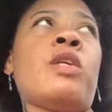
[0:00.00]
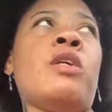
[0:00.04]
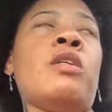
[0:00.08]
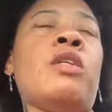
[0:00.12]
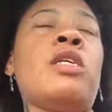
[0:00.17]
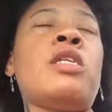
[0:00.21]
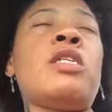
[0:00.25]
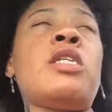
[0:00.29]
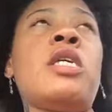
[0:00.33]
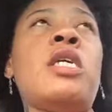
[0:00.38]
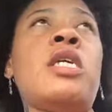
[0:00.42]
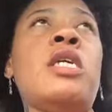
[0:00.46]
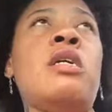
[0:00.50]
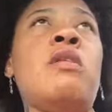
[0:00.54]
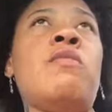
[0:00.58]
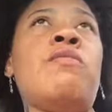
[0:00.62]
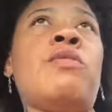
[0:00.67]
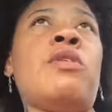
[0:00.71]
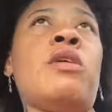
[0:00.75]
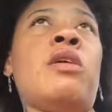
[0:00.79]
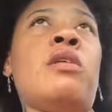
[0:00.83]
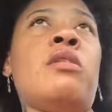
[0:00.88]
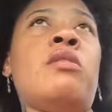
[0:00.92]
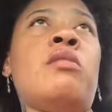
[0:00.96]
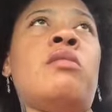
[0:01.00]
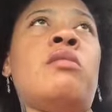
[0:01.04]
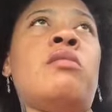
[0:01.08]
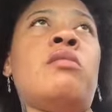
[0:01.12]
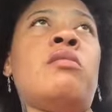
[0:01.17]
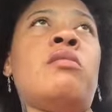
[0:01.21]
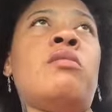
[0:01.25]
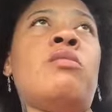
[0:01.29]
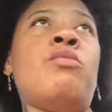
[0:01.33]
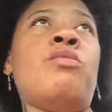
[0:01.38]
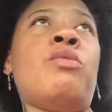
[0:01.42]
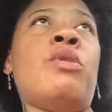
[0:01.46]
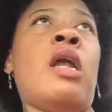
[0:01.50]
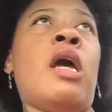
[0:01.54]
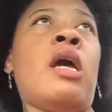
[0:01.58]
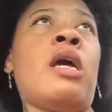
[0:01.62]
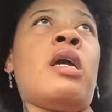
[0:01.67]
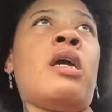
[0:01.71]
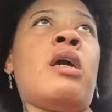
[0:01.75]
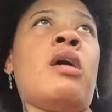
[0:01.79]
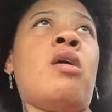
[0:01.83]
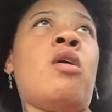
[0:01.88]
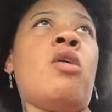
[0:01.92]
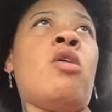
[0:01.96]
this evening, when I
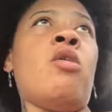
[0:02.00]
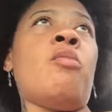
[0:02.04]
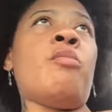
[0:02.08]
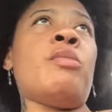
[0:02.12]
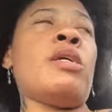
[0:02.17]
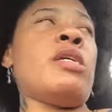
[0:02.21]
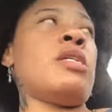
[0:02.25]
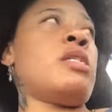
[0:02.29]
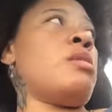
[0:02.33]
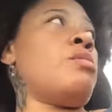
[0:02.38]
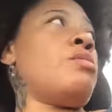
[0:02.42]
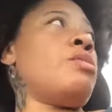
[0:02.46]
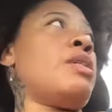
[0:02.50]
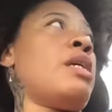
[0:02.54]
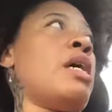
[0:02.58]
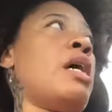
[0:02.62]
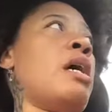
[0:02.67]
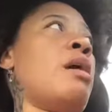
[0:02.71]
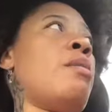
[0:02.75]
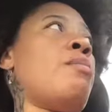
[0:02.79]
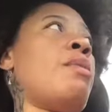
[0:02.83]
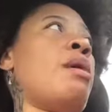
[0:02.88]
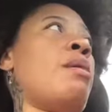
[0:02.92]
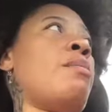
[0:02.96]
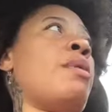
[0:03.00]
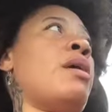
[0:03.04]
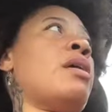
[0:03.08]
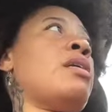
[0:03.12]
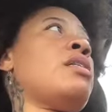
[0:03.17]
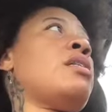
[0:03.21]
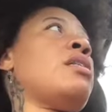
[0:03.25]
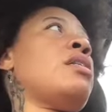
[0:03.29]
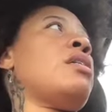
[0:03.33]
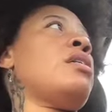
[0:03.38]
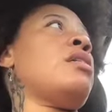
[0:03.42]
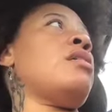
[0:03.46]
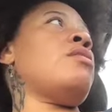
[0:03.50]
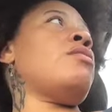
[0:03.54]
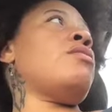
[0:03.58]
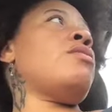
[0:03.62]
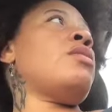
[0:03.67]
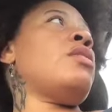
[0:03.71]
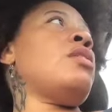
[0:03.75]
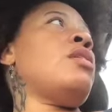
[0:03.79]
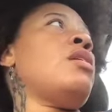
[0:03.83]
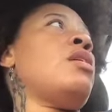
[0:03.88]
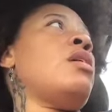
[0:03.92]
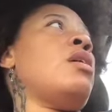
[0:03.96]
get home and get some time by myself,
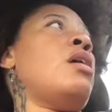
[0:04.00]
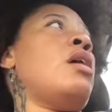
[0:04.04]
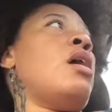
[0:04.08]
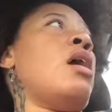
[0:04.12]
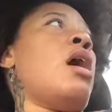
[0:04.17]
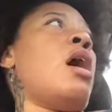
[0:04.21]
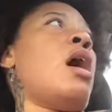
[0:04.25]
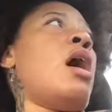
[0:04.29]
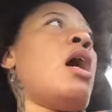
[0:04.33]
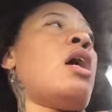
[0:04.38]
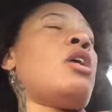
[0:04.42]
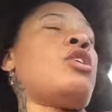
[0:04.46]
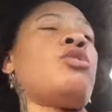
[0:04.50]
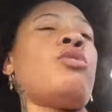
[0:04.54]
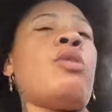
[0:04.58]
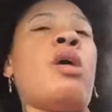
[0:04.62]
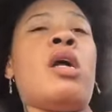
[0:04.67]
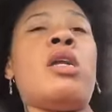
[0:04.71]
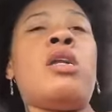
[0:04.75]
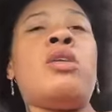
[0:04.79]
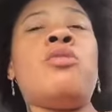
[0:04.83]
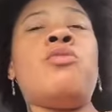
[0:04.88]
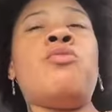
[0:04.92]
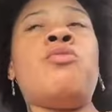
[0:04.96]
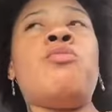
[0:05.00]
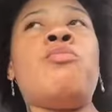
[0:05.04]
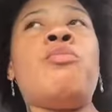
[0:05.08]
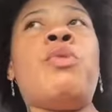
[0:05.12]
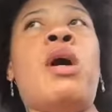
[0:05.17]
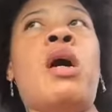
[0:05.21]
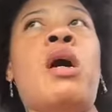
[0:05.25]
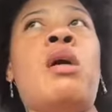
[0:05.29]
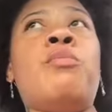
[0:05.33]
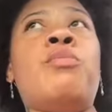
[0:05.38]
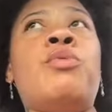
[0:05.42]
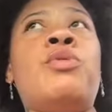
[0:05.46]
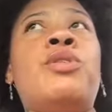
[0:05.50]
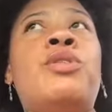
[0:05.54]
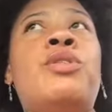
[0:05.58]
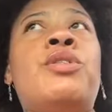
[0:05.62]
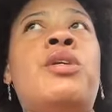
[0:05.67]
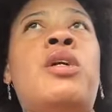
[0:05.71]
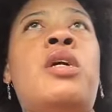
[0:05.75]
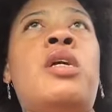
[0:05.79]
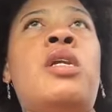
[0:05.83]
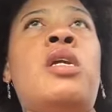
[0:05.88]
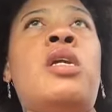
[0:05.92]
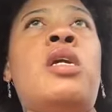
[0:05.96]
I try to do the Bible
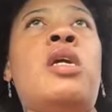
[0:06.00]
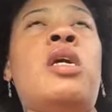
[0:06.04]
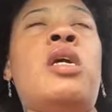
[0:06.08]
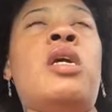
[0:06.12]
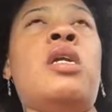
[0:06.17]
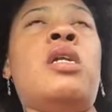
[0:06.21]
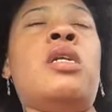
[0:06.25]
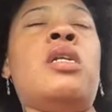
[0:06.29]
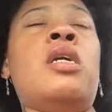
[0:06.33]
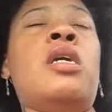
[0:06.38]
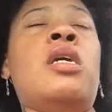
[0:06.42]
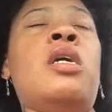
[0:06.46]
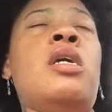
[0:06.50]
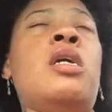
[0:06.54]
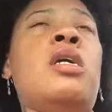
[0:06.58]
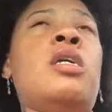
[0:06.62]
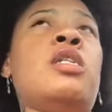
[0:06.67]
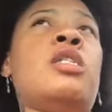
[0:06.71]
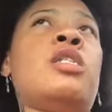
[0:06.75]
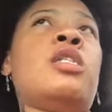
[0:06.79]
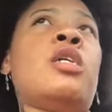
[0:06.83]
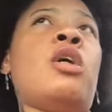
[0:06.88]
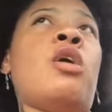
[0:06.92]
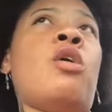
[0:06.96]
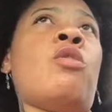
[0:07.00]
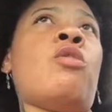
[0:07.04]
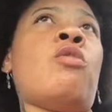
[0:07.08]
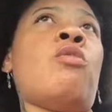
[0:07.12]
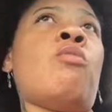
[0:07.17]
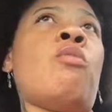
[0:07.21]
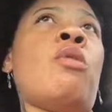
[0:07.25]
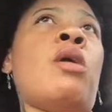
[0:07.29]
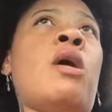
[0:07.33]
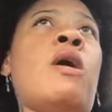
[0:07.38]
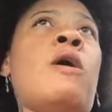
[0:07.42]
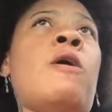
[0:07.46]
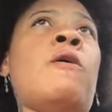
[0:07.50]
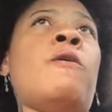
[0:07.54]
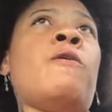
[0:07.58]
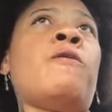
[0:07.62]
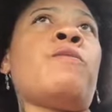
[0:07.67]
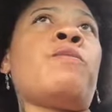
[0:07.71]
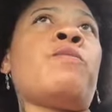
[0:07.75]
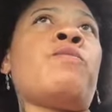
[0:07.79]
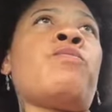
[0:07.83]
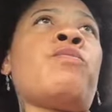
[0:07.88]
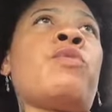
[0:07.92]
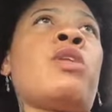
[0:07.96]
study and then turn around
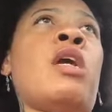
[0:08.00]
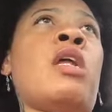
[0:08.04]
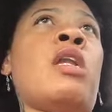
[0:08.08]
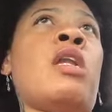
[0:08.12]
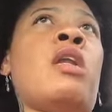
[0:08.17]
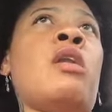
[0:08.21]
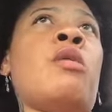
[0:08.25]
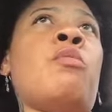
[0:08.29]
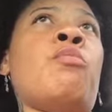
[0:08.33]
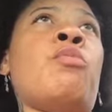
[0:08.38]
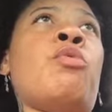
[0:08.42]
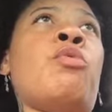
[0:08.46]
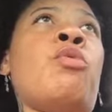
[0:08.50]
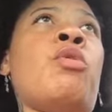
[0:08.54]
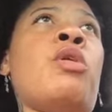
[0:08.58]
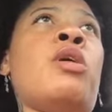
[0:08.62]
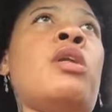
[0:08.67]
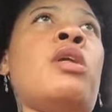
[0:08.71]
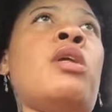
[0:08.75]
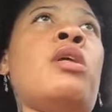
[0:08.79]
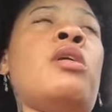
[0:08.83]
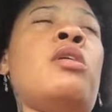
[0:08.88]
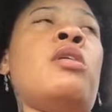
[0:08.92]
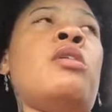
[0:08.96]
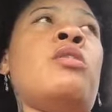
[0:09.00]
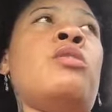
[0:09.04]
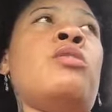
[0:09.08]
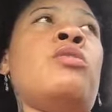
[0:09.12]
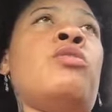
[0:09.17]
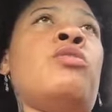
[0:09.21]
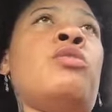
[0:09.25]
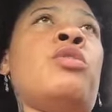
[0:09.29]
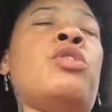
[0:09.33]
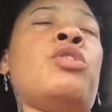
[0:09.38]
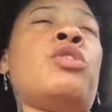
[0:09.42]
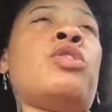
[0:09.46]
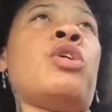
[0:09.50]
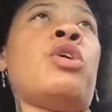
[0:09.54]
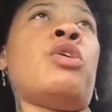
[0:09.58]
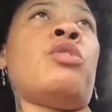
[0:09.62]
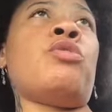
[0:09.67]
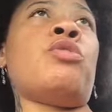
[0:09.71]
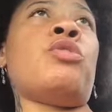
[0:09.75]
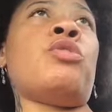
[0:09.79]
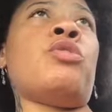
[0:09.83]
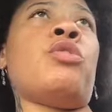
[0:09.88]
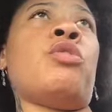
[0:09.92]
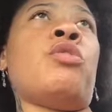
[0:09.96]
and in the morning do the
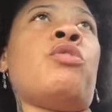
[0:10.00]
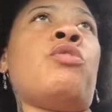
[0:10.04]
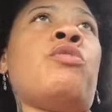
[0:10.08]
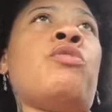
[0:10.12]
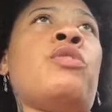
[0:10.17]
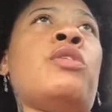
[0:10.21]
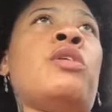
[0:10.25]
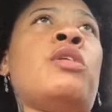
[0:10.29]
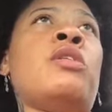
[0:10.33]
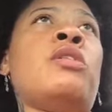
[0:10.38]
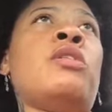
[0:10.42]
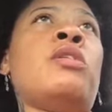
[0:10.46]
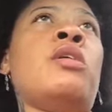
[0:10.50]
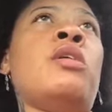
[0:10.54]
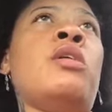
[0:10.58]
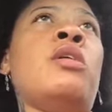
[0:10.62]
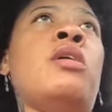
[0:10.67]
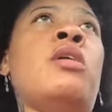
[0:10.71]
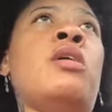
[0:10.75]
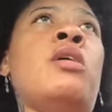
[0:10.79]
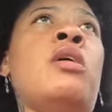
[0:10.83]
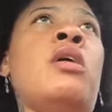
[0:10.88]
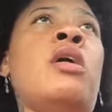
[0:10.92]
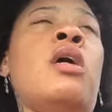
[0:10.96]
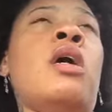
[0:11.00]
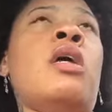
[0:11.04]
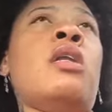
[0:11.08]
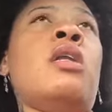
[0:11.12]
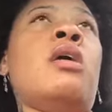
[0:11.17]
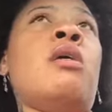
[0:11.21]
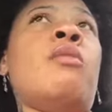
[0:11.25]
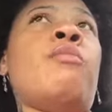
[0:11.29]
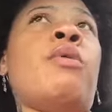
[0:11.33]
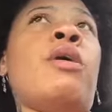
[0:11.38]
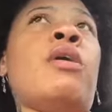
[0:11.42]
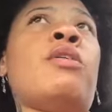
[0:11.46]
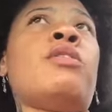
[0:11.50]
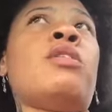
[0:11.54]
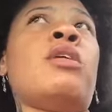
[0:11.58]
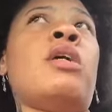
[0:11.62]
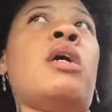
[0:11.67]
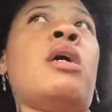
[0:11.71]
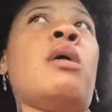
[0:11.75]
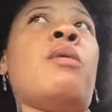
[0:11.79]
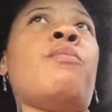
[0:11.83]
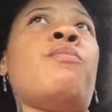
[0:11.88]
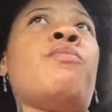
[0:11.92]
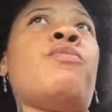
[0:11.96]
church service. And then by the
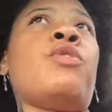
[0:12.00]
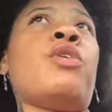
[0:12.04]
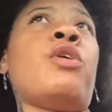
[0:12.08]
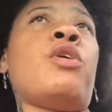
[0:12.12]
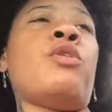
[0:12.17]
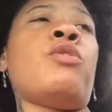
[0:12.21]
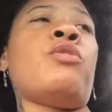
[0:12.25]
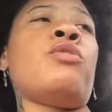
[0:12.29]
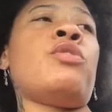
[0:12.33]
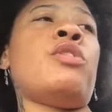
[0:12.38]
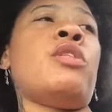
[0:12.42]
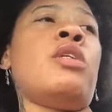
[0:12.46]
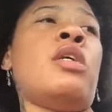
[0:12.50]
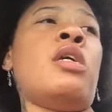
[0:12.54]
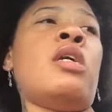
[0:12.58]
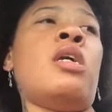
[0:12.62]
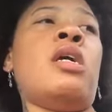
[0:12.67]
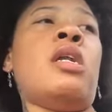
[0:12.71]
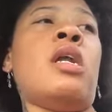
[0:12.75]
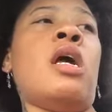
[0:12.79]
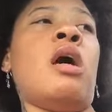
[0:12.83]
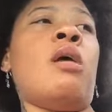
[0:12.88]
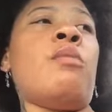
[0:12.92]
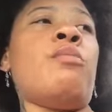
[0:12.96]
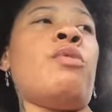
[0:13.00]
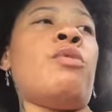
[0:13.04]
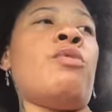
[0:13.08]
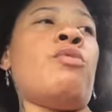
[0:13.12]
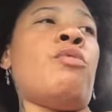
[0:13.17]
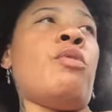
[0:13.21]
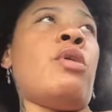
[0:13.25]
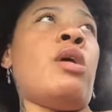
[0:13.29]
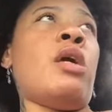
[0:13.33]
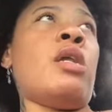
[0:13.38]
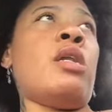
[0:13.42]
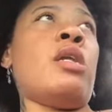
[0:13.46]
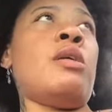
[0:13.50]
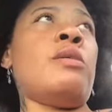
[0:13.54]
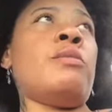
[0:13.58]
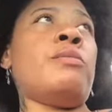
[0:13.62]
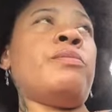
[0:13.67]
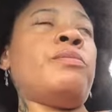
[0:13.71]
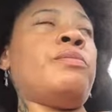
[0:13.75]
time Thursday hit, I'll be ready.